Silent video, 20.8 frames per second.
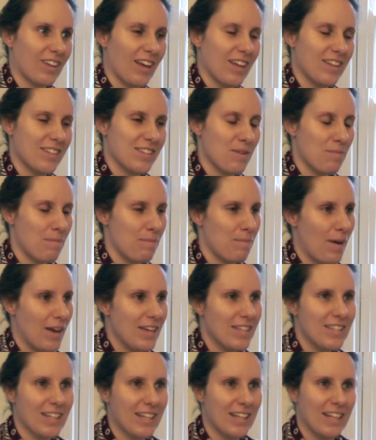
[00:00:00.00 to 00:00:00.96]
So
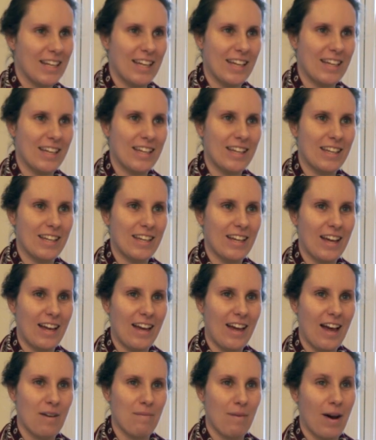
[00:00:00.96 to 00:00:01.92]
basically
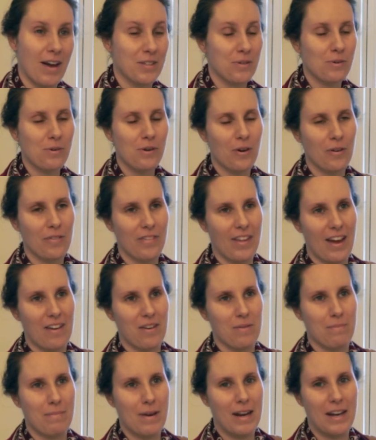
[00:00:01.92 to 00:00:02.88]
I talk on
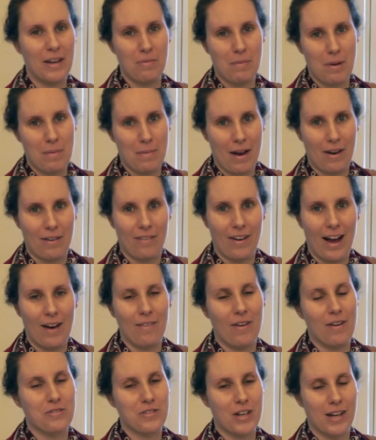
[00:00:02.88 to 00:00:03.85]
there a little bit about how
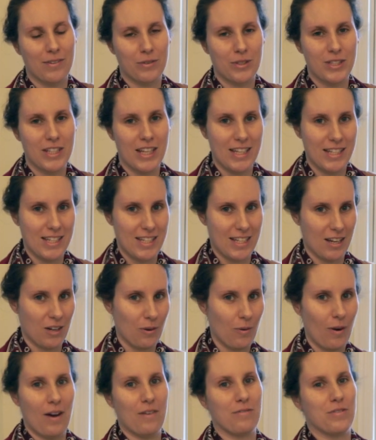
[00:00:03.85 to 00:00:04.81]
I've travelled to India
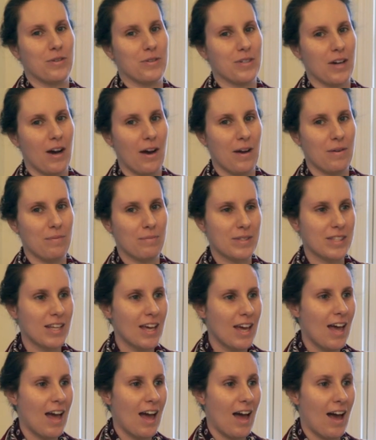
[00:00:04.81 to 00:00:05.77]
quite a few times.
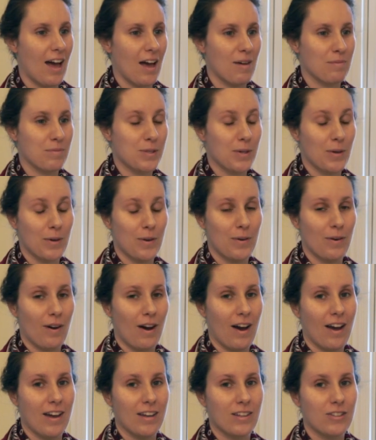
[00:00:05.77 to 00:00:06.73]
So
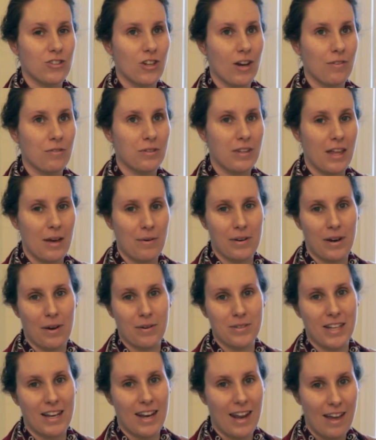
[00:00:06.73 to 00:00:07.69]
I travelled there when I
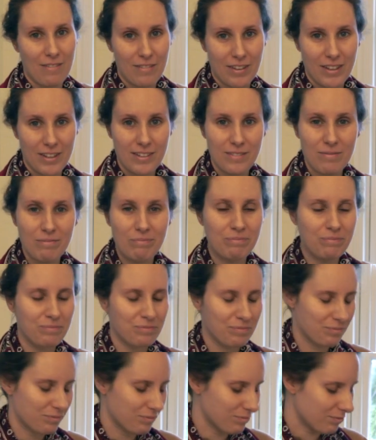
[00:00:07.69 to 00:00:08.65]
was 11,
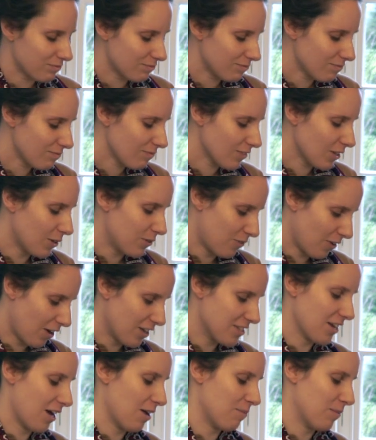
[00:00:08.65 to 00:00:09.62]
the
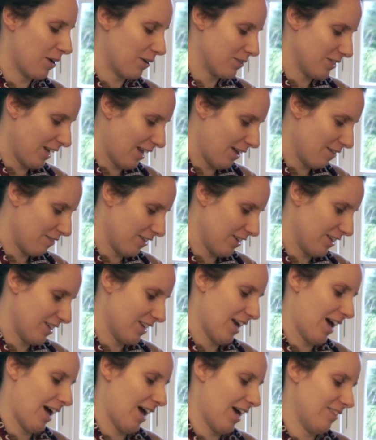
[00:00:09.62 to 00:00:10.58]
first time when I was
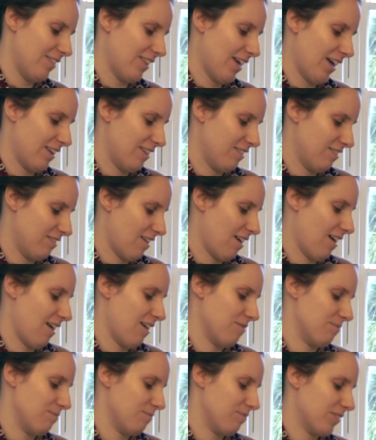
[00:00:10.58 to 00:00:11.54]
11, and
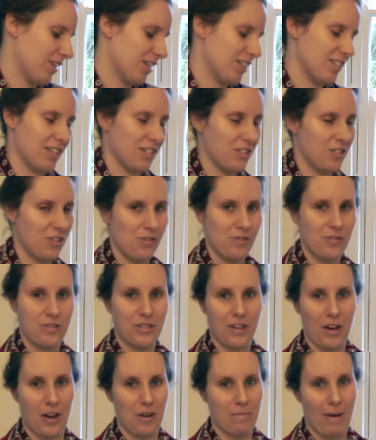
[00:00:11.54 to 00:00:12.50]
then continued
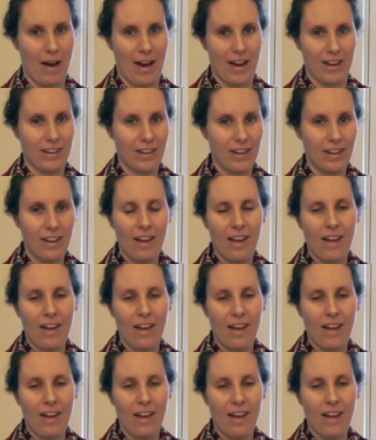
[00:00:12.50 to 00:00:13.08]
to go back.